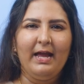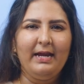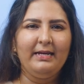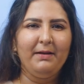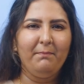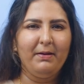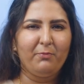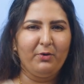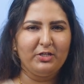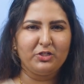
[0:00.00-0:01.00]
It can
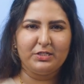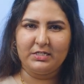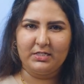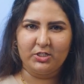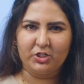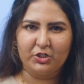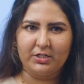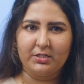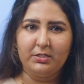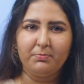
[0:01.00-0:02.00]
make predictions and
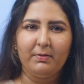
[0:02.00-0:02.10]
decisions,